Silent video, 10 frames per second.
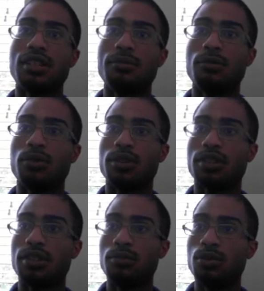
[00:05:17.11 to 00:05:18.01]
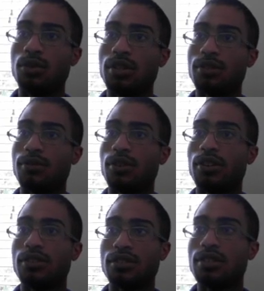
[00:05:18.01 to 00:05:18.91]
type of work that I'm doing as
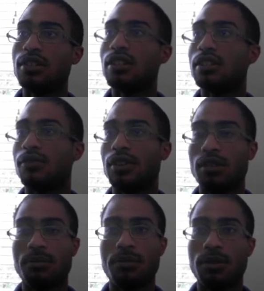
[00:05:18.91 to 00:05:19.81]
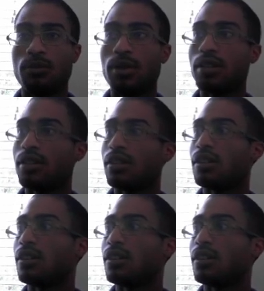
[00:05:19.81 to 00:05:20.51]
far as development with